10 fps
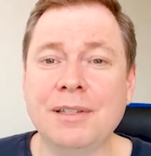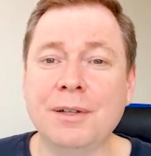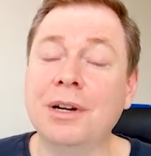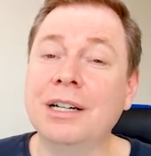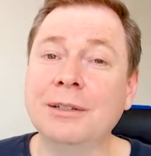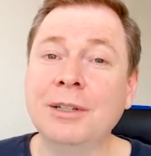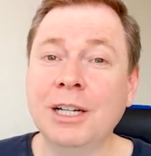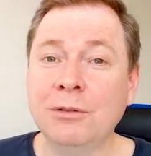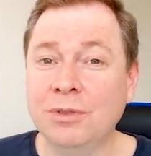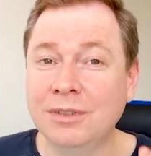so I
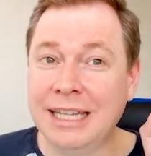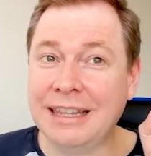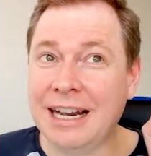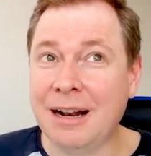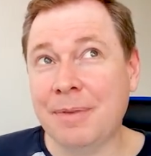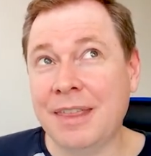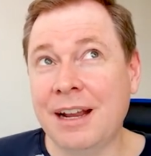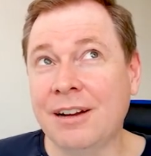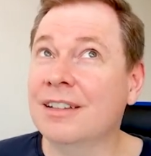will link that up there.